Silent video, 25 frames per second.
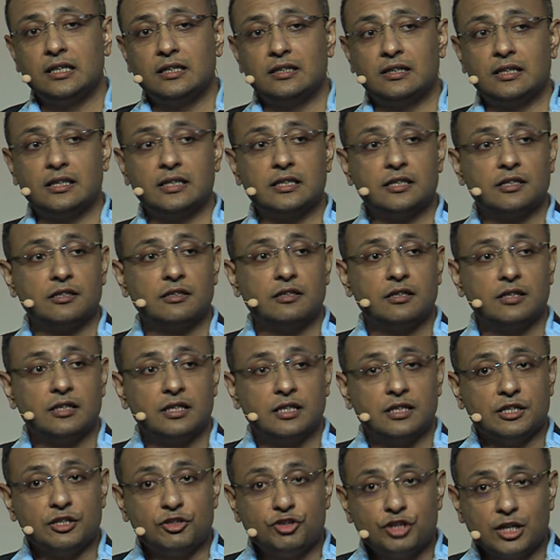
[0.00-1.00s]
that
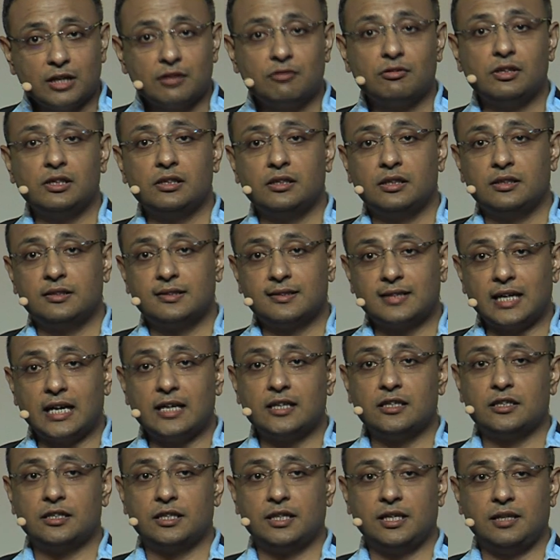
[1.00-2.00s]
general
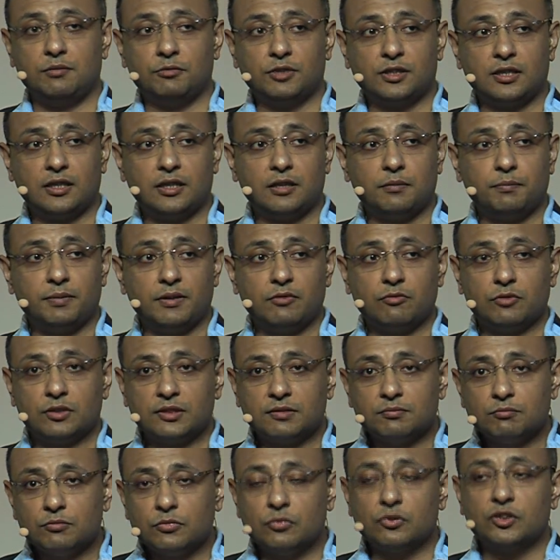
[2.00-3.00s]
standard chemotherapy
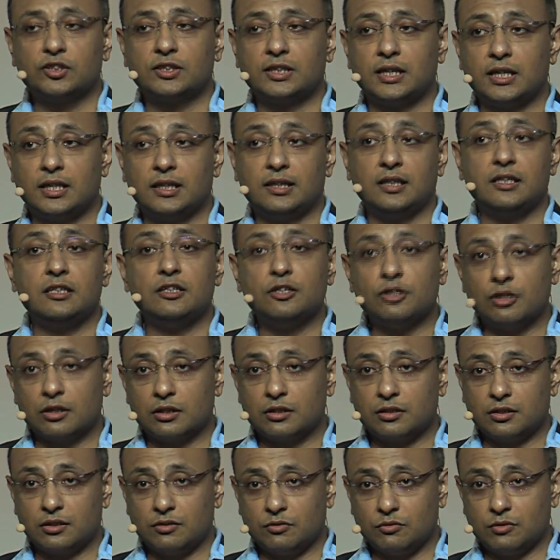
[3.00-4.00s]
was most likely
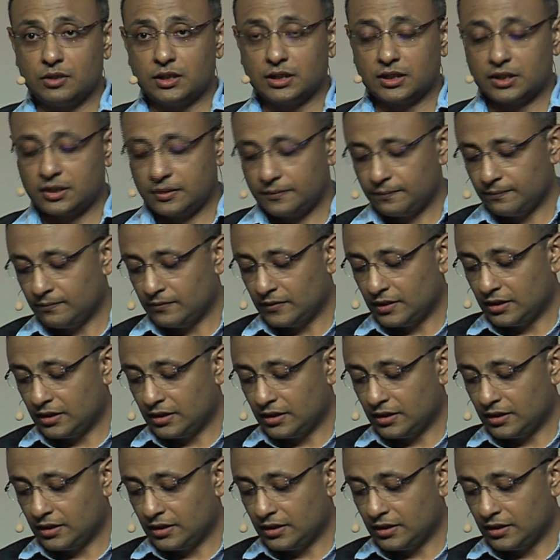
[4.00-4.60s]
not gonna work.